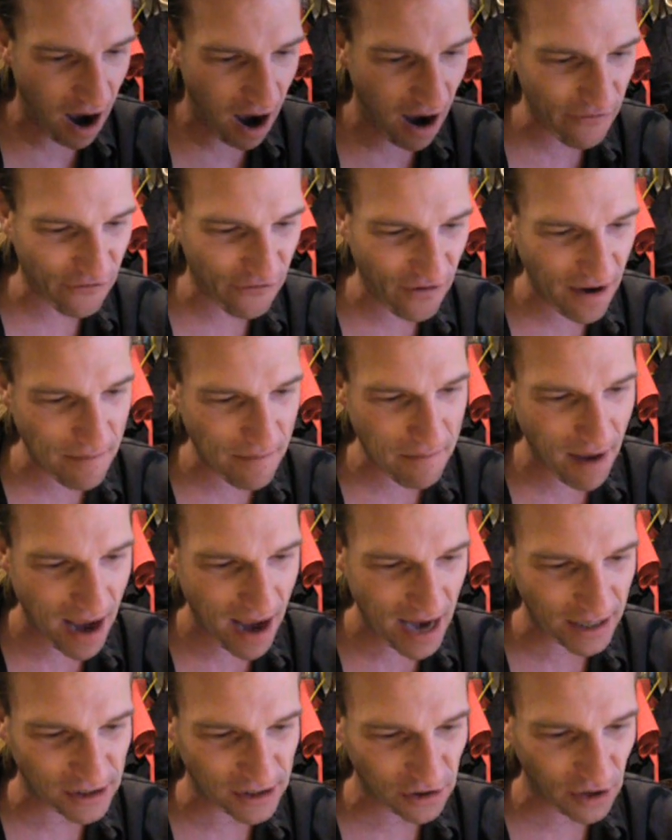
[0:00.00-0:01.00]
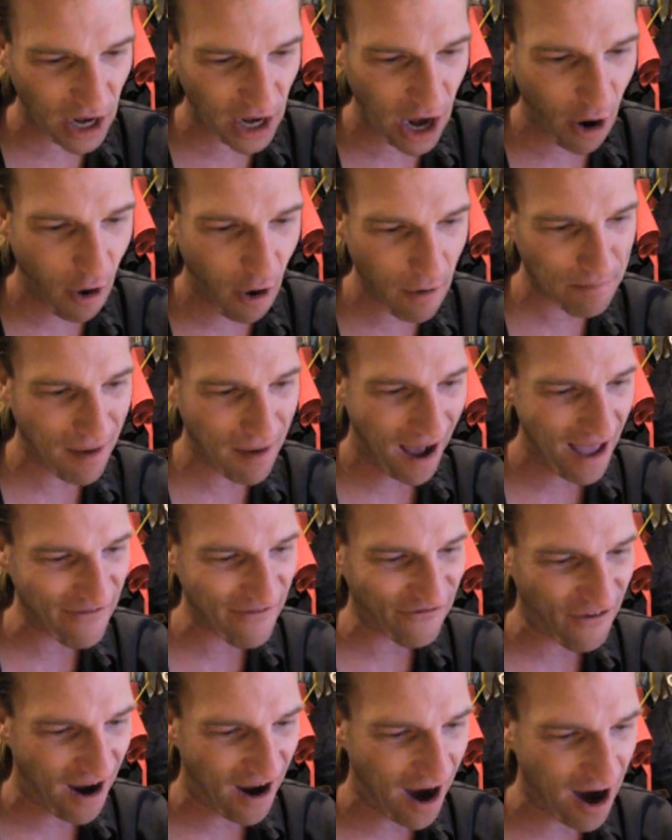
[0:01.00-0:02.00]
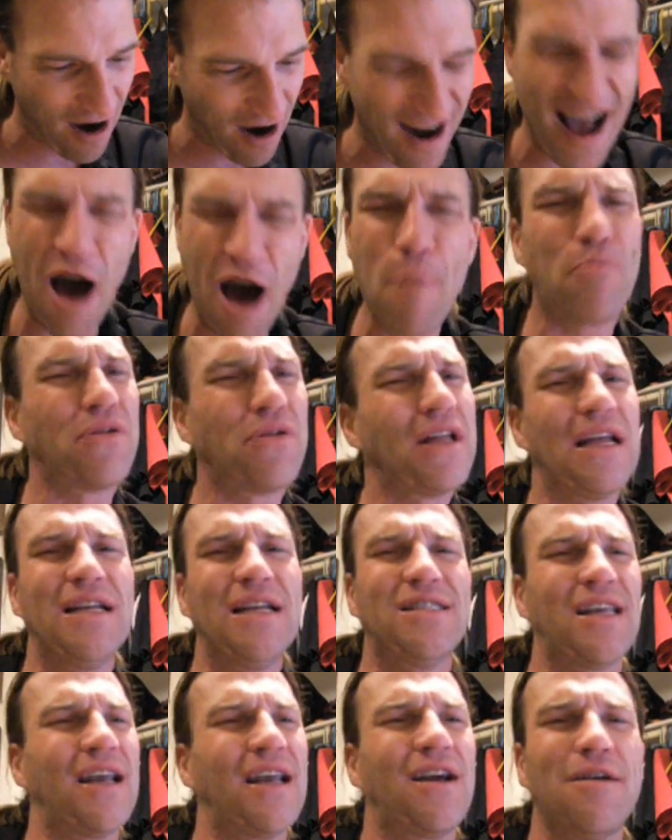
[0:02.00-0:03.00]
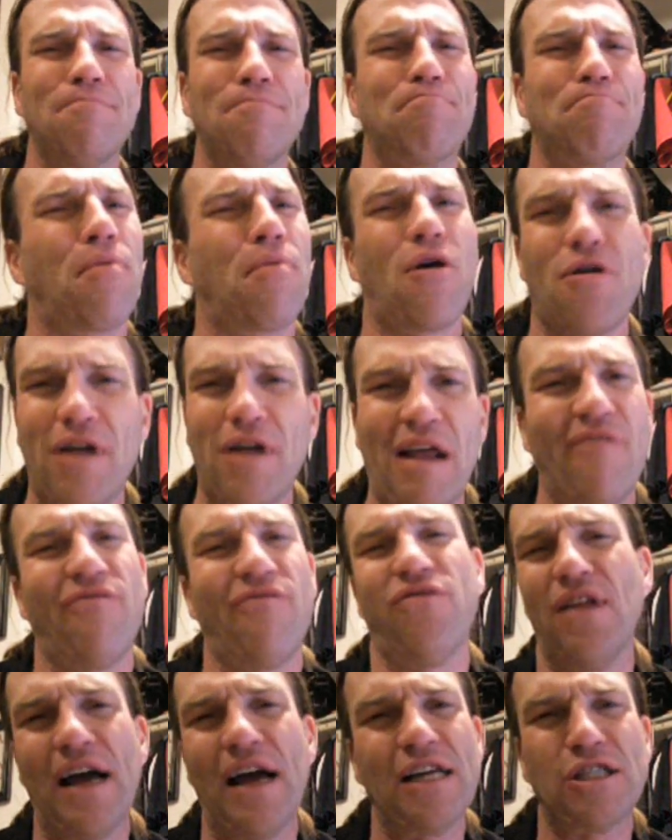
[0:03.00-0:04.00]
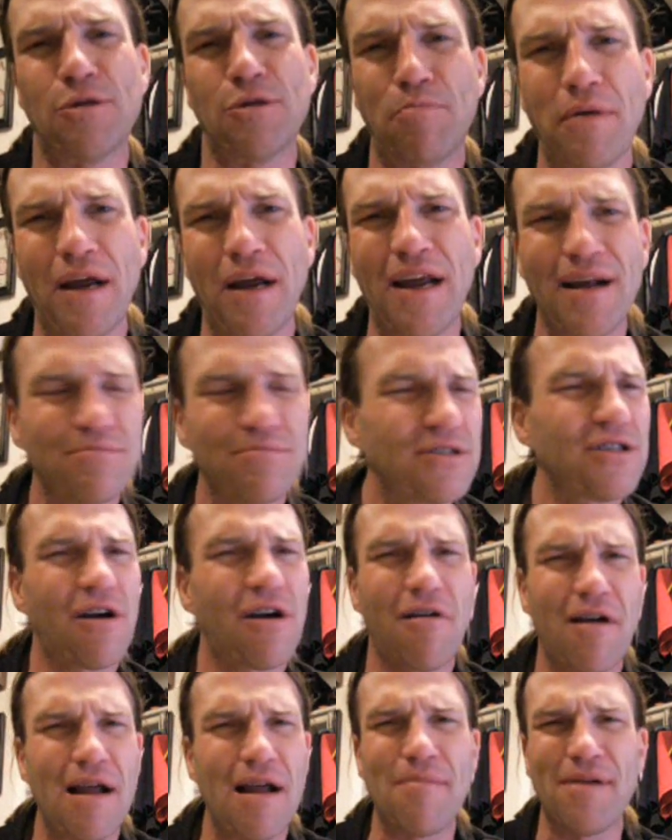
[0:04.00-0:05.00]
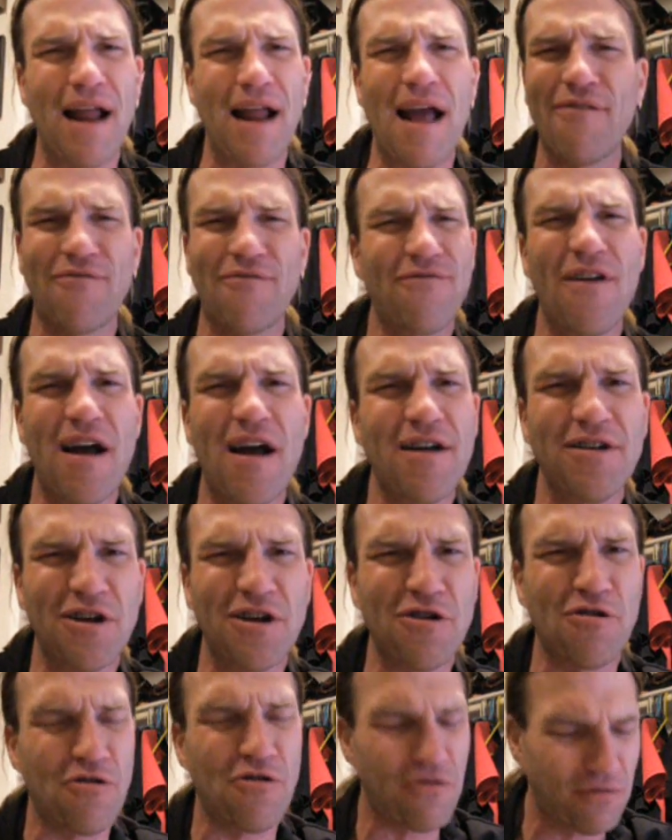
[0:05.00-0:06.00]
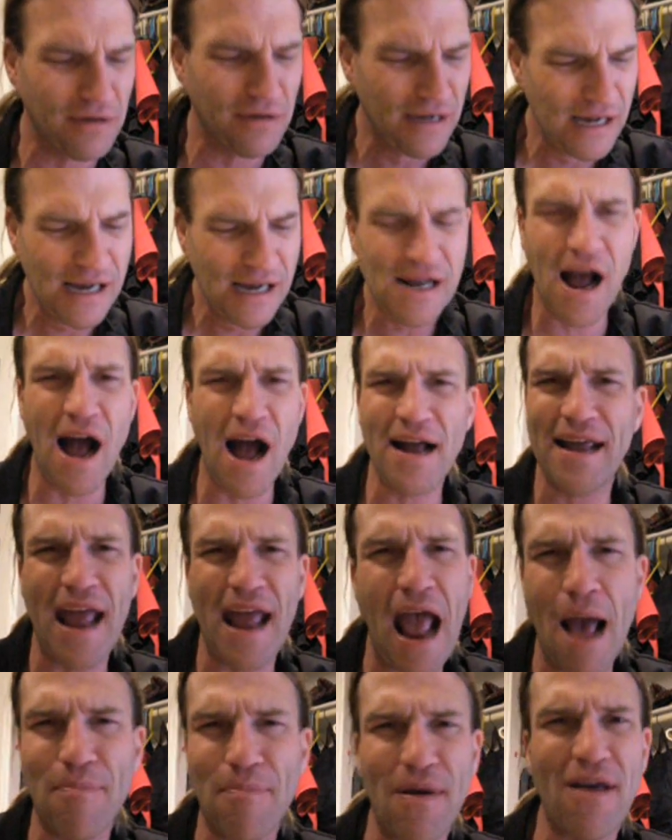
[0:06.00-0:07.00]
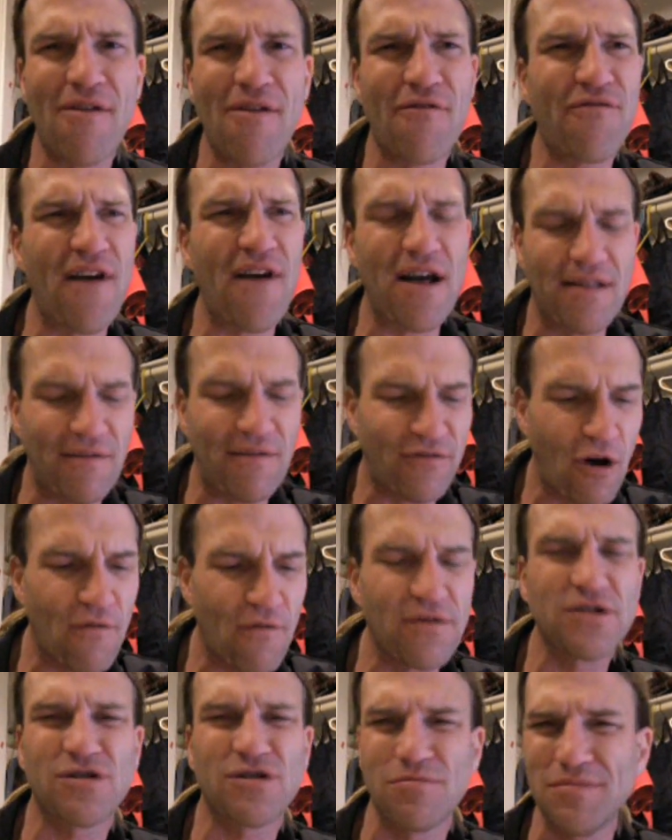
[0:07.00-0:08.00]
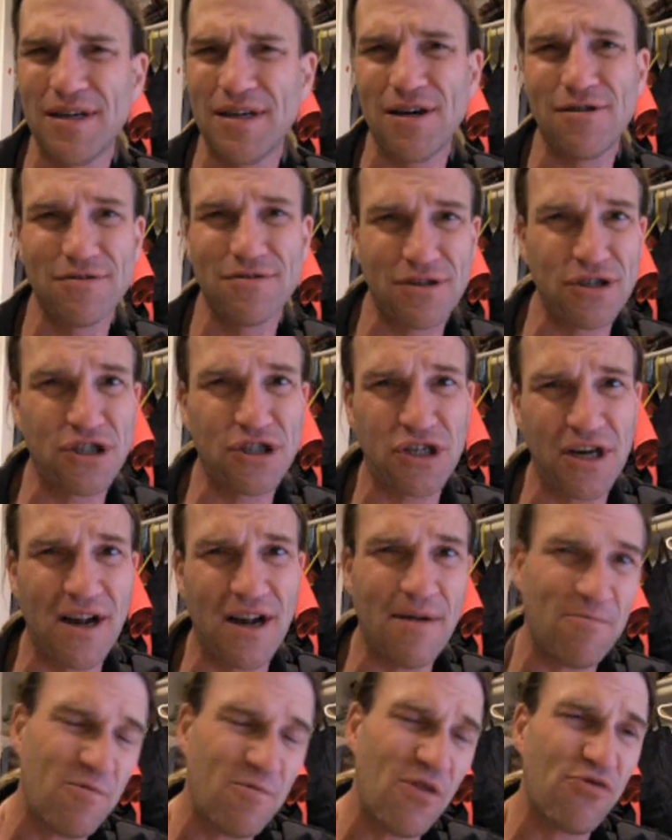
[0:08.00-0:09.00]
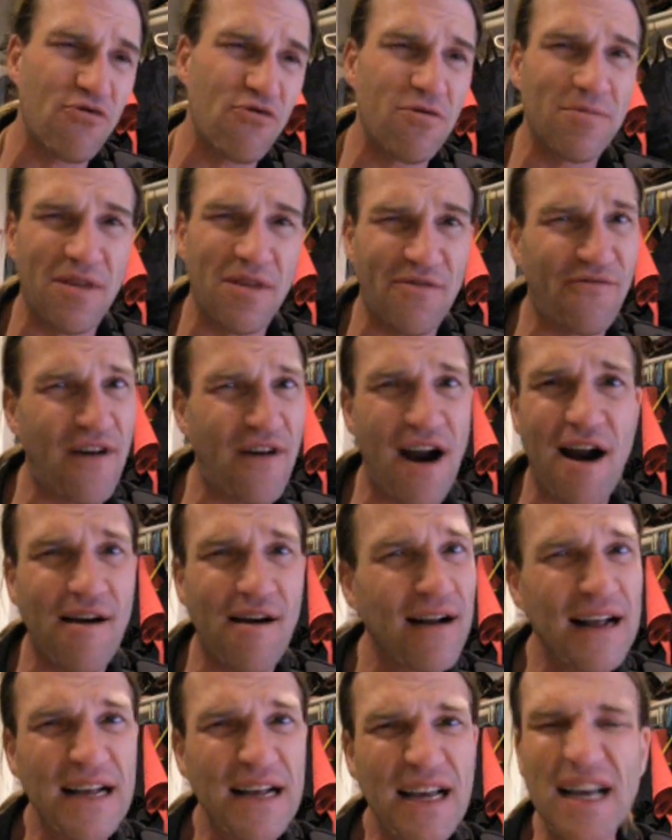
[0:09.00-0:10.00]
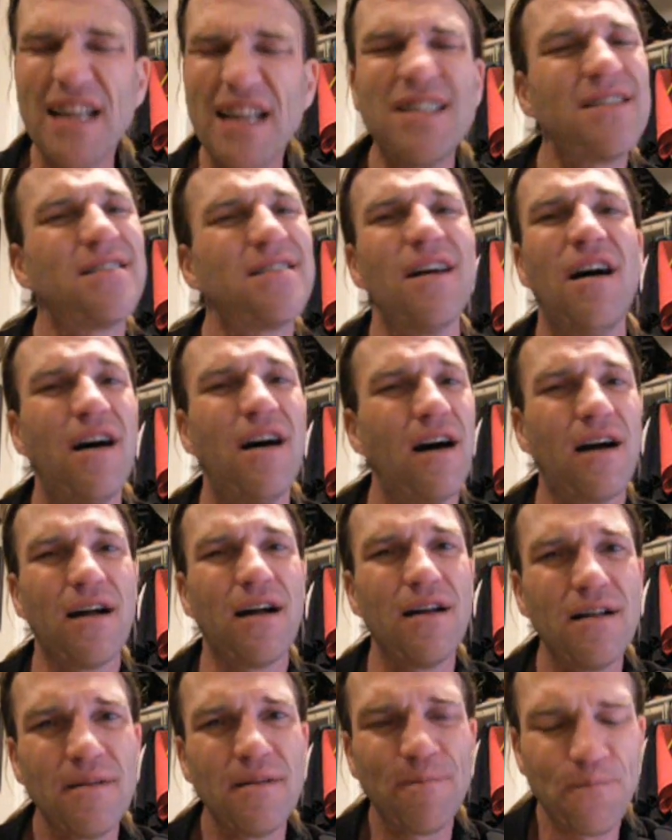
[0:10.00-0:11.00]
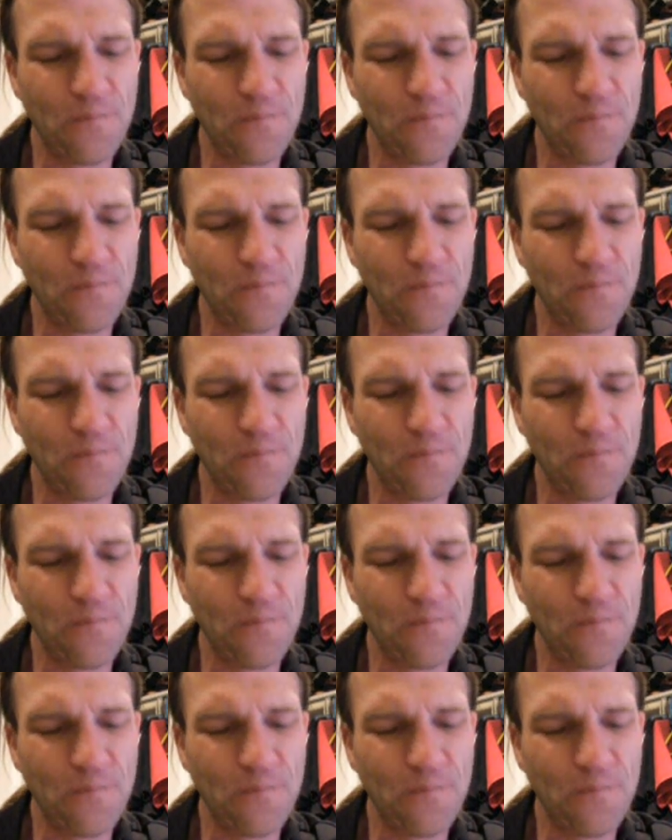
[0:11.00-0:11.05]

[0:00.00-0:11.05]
offering made to the Lord by fire. How pleasing burning flesh be? I'm sorry, but I found, gone camping and found leftovers from deers and shit, and we threw them in the fire. It stunk.